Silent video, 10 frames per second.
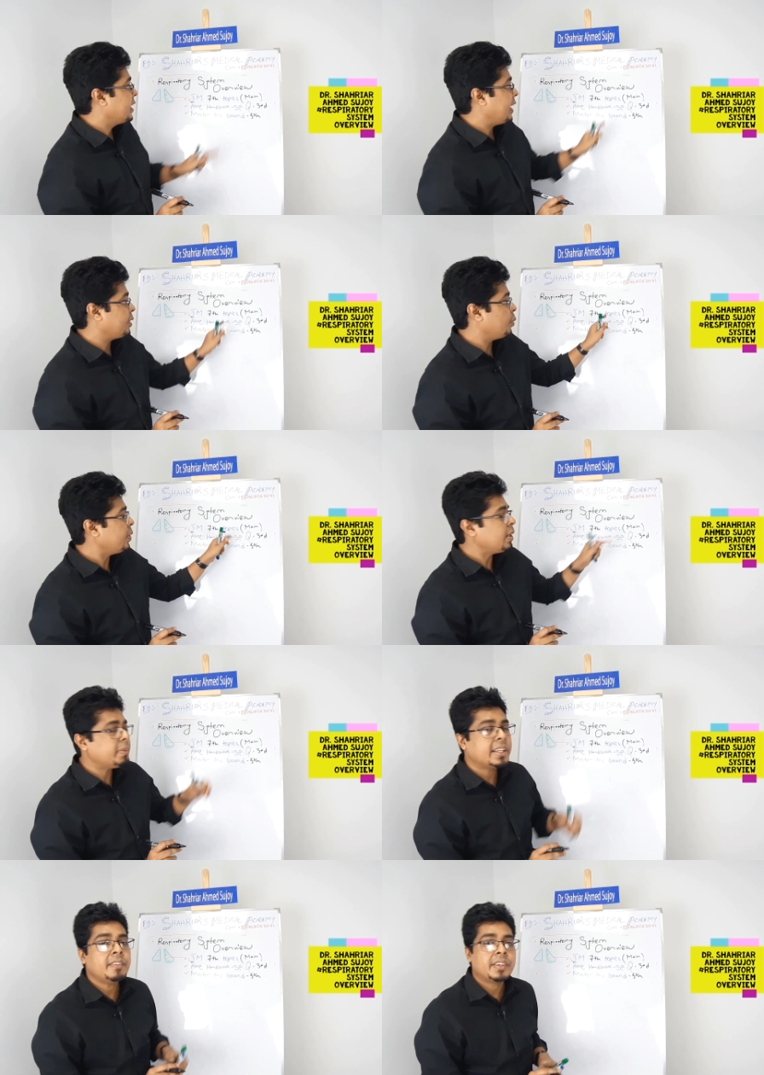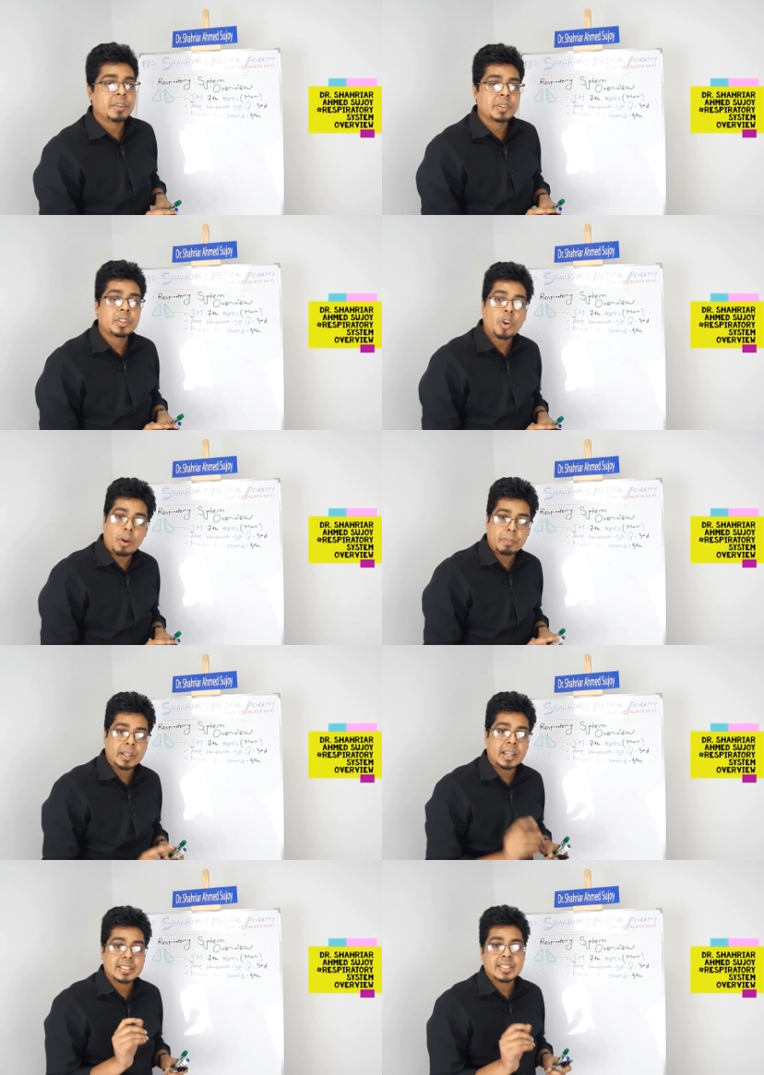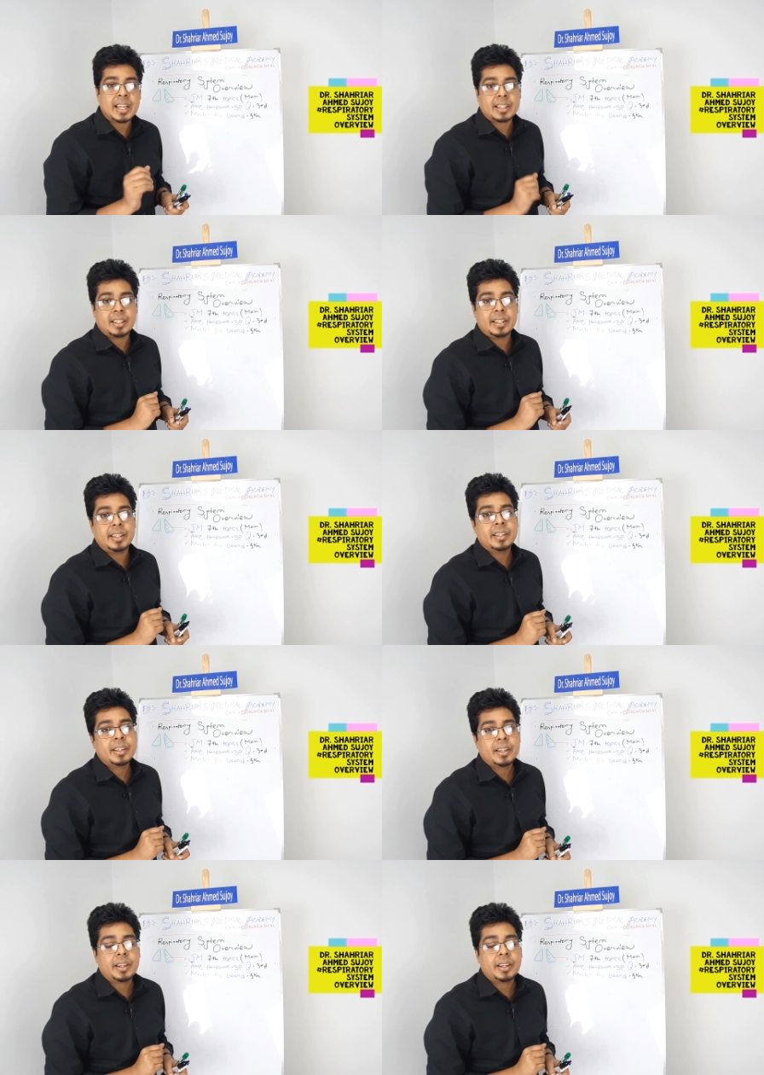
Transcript: And we'll be giving you the topic exactly,